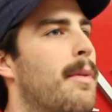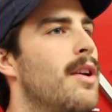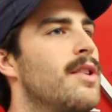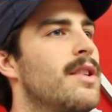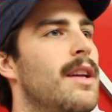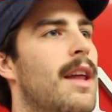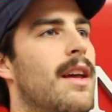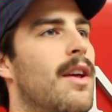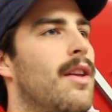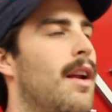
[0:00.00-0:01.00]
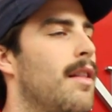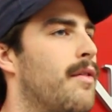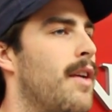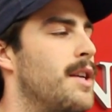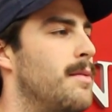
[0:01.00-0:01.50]
Personally, I think a lot of
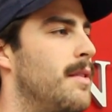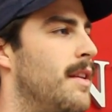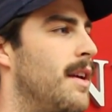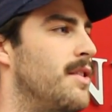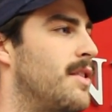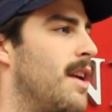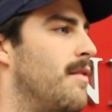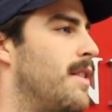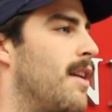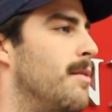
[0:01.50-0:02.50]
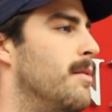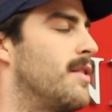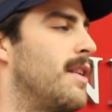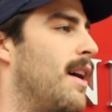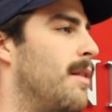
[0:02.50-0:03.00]
the freshmen, they just have terrible
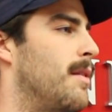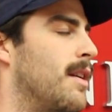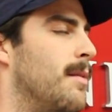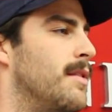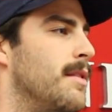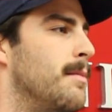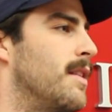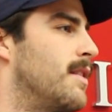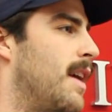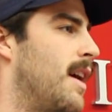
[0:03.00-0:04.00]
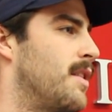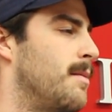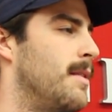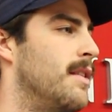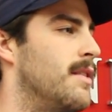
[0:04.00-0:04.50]
style when it comes to the mustache.
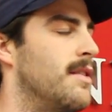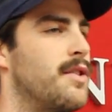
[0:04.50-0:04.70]
I mean, this is